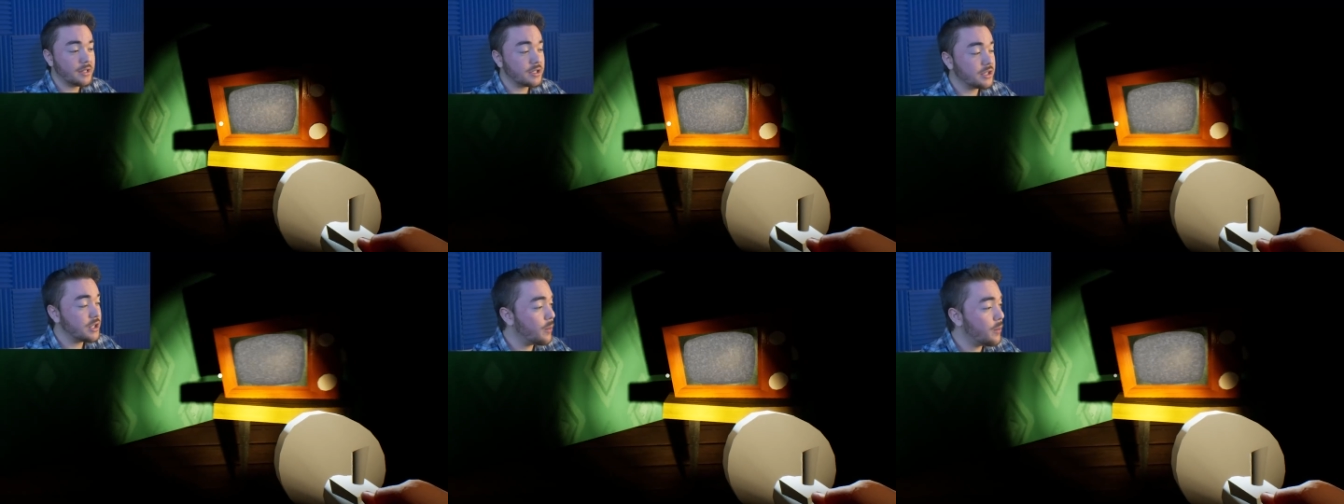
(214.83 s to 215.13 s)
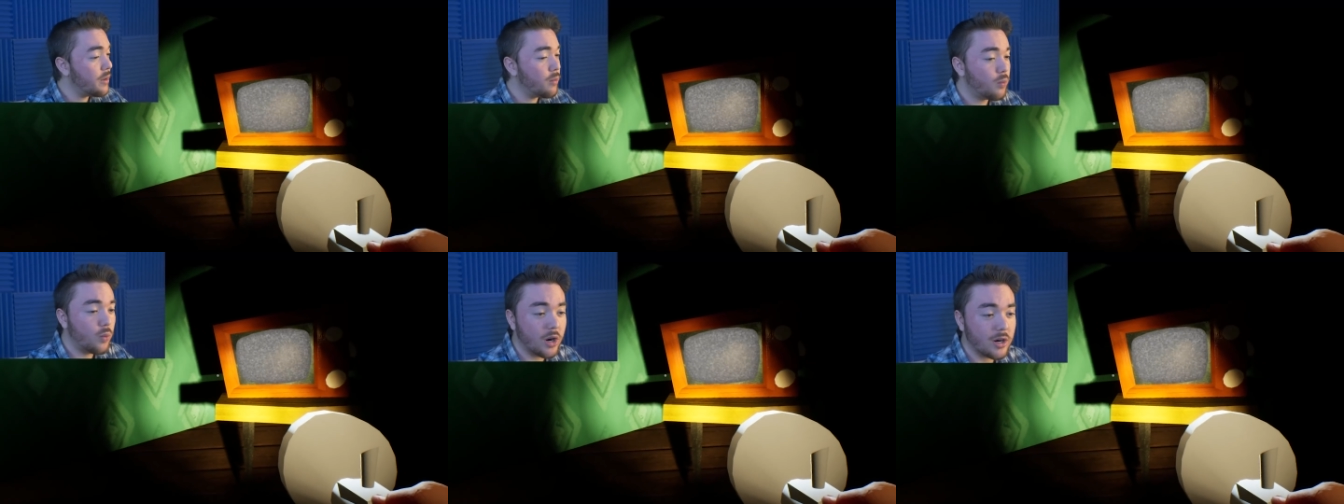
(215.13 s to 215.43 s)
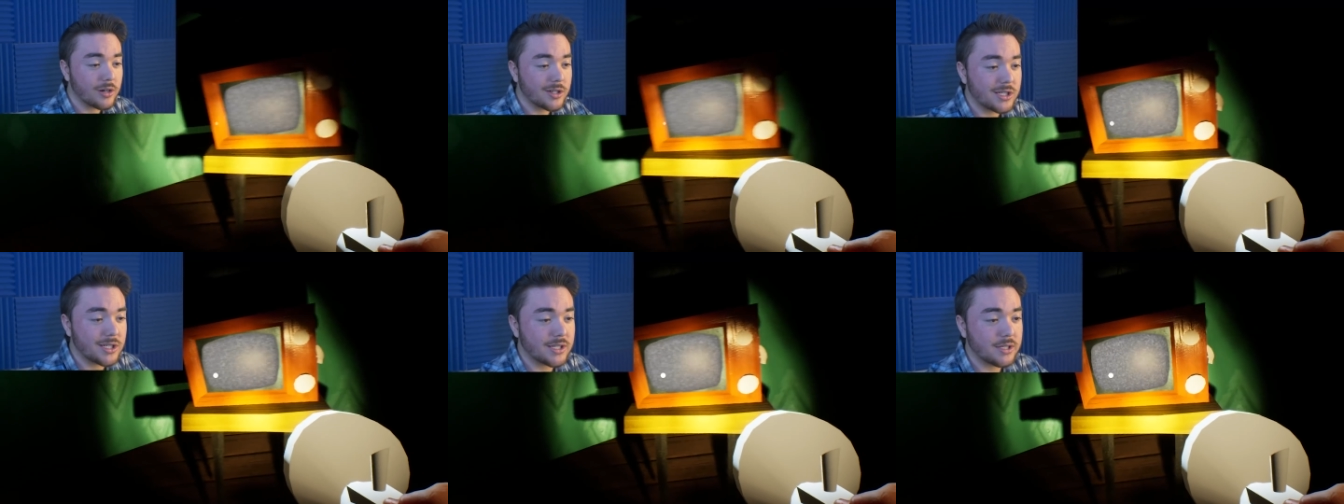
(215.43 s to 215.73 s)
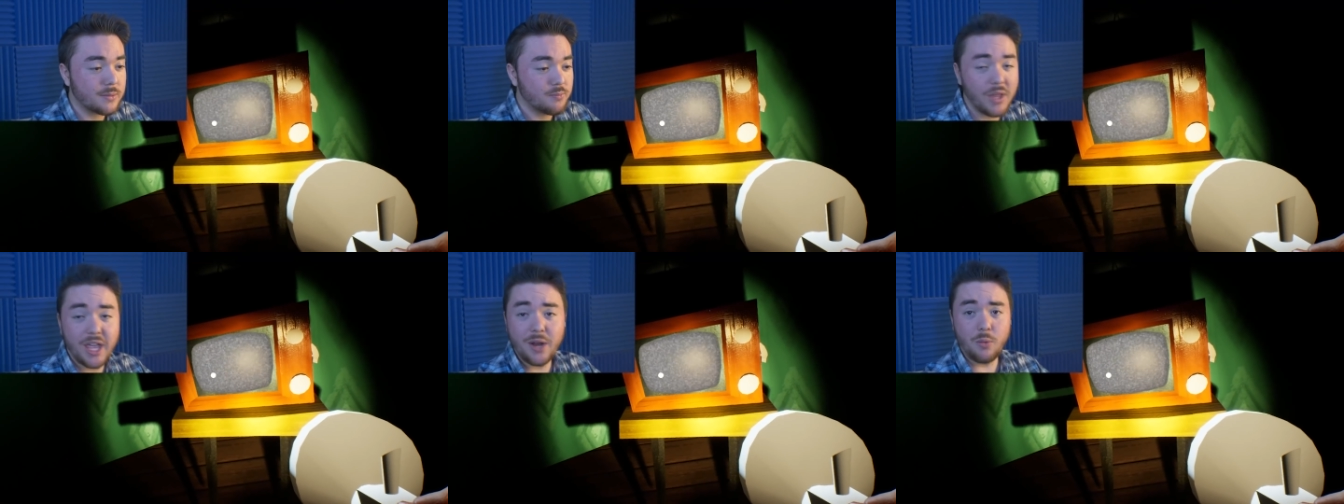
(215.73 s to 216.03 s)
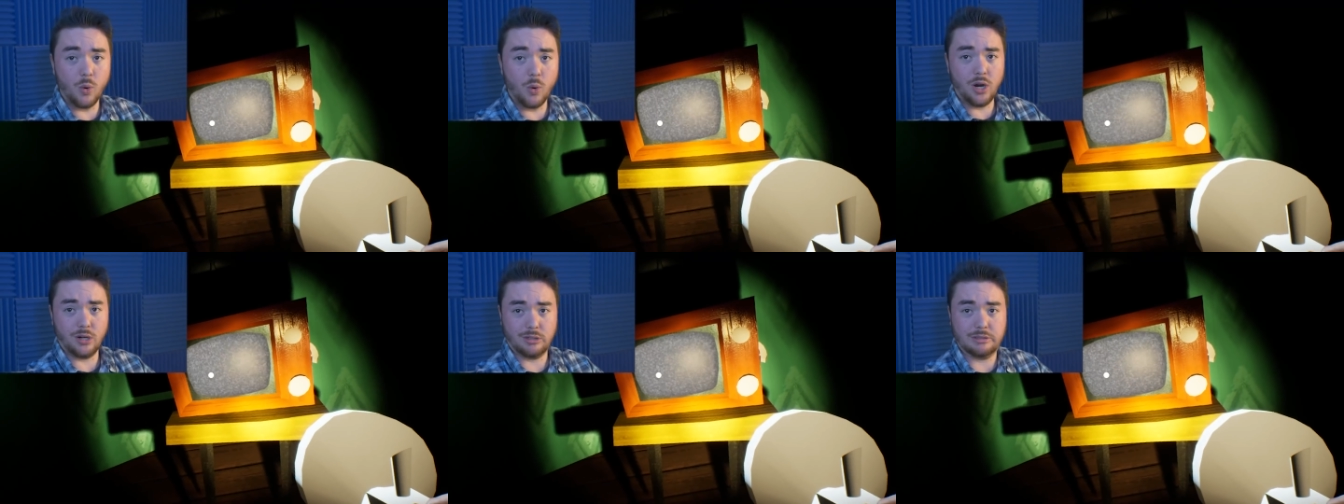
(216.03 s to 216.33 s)
so it works it
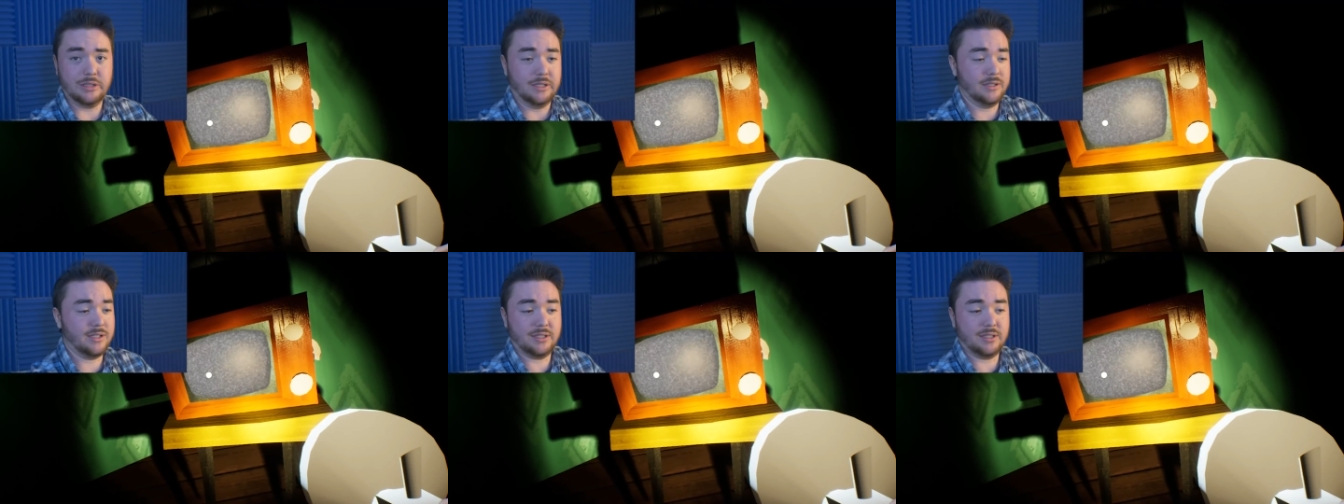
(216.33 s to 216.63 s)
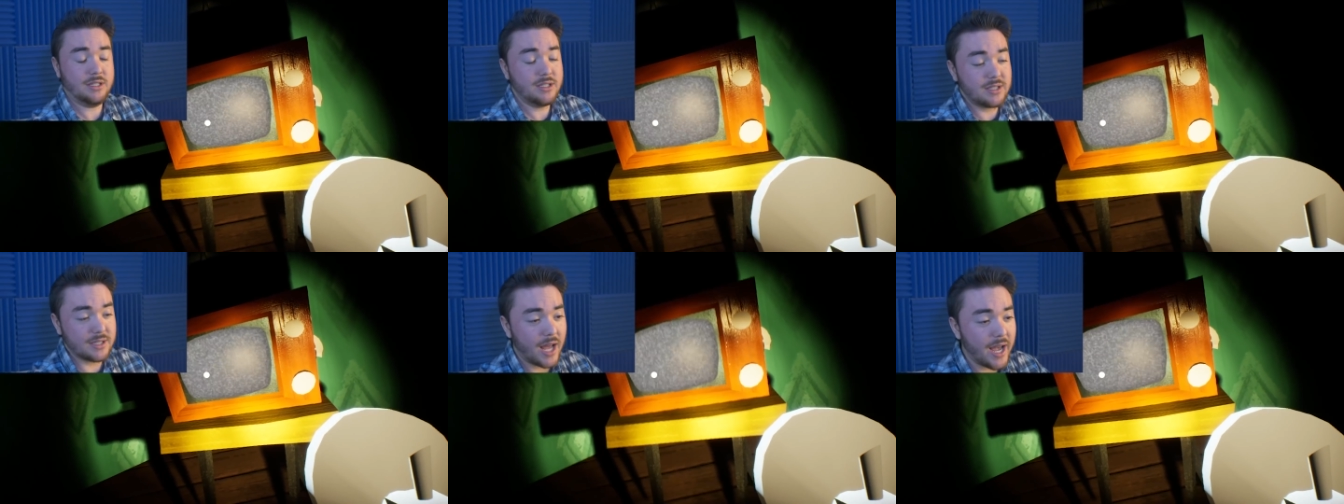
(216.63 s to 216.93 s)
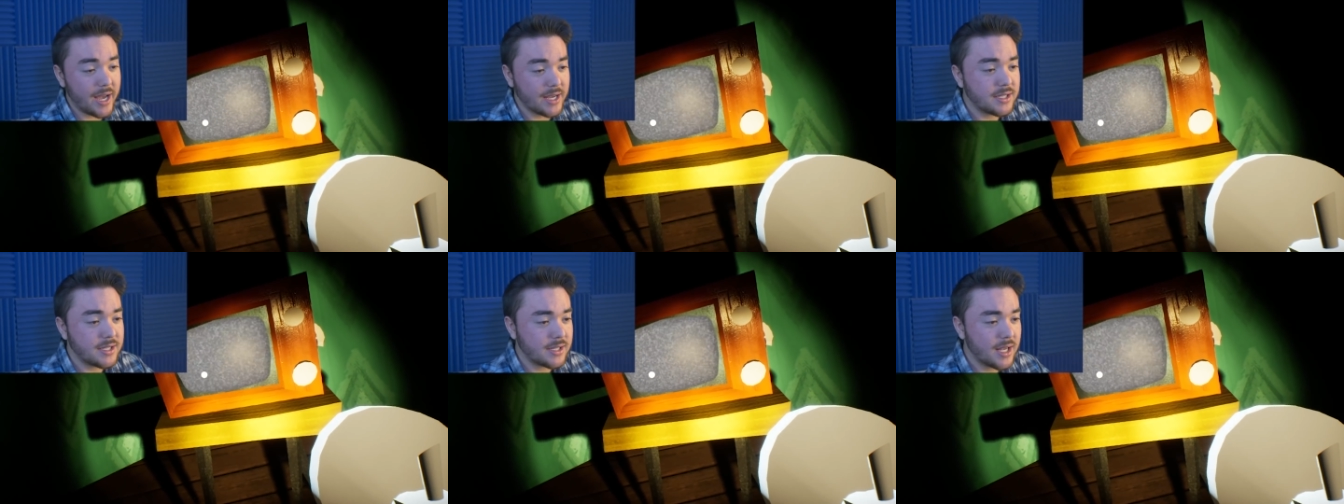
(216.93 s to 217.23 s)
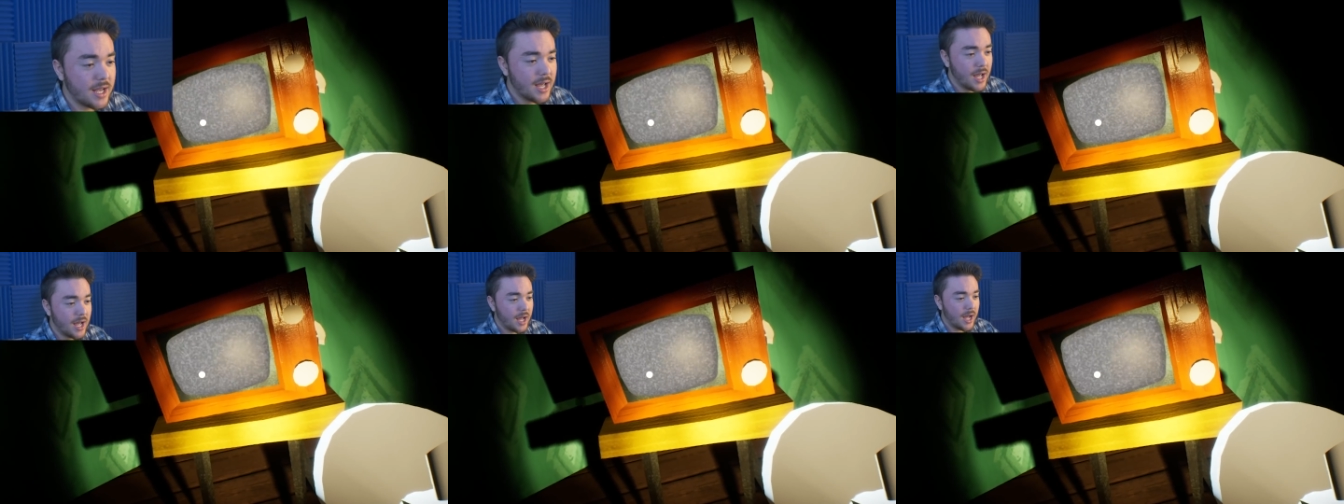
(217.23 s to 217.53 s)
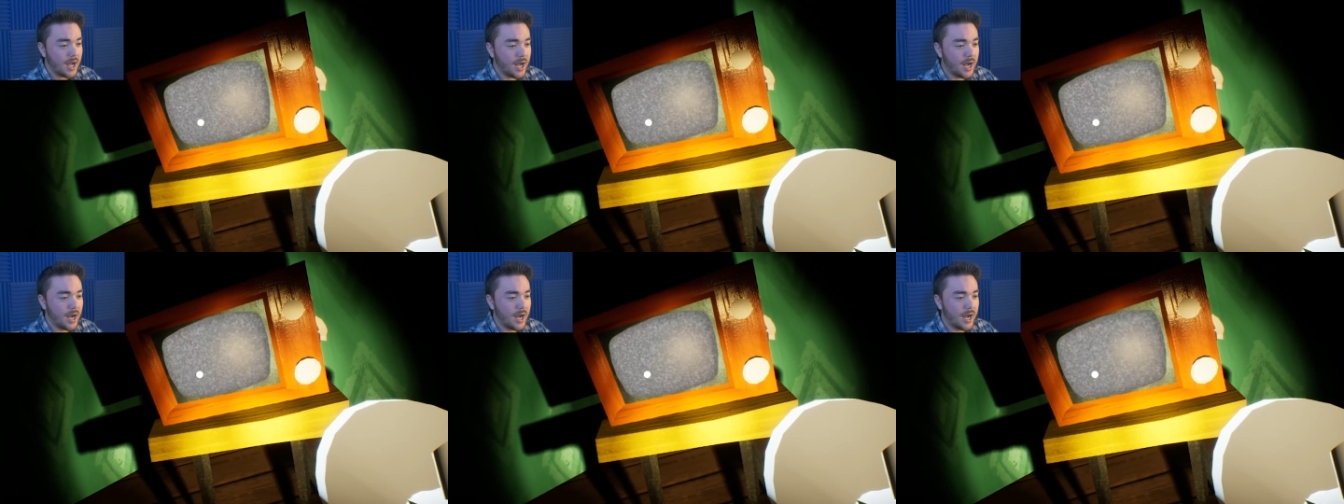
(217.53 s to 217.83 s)
works it's it's nice
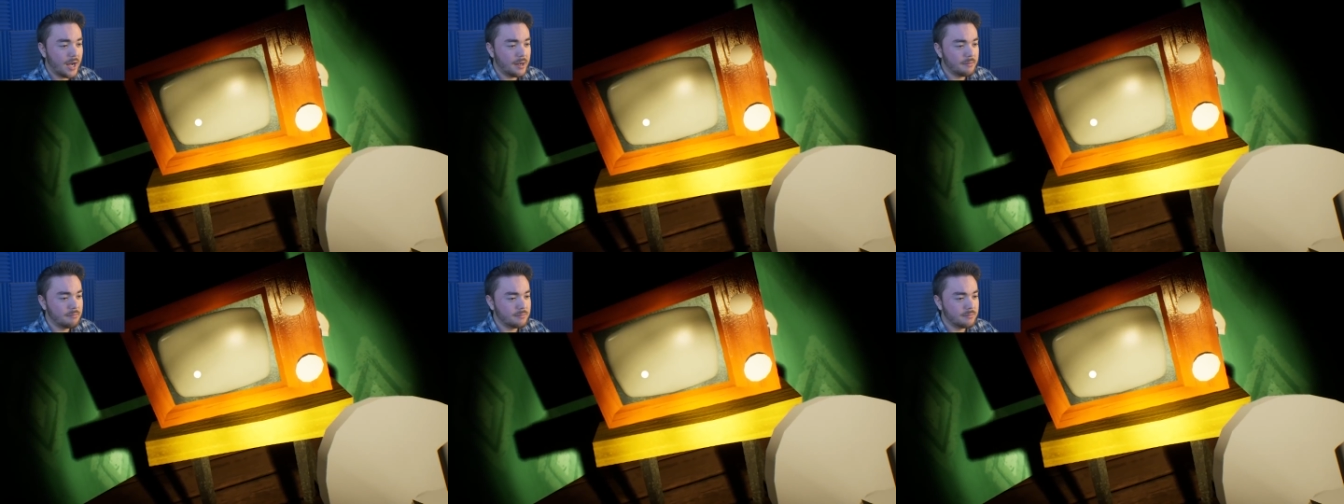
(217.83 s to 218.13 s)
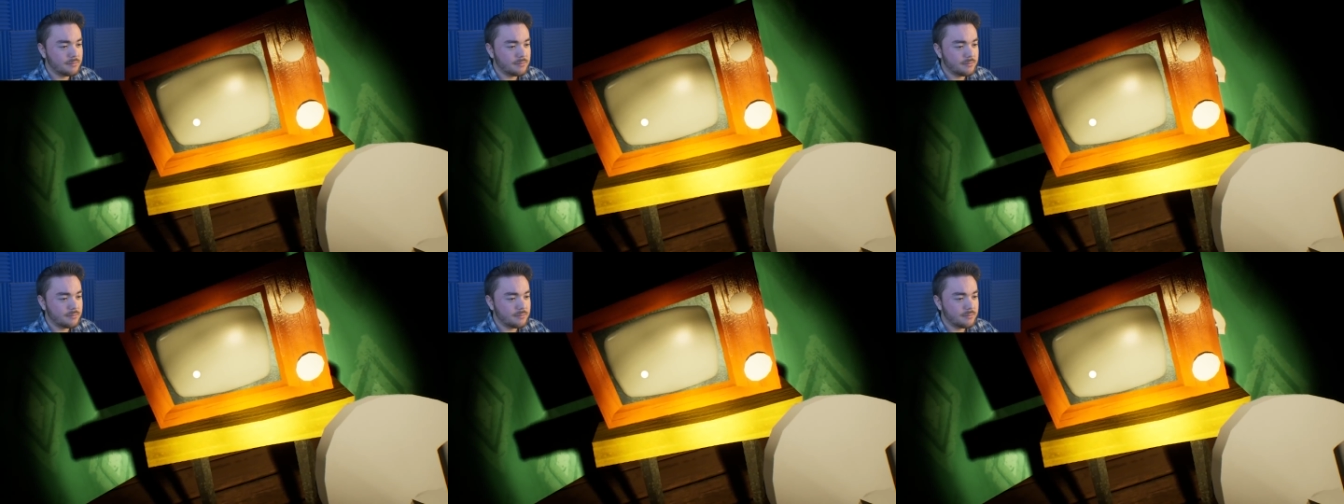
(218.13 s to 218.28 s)
um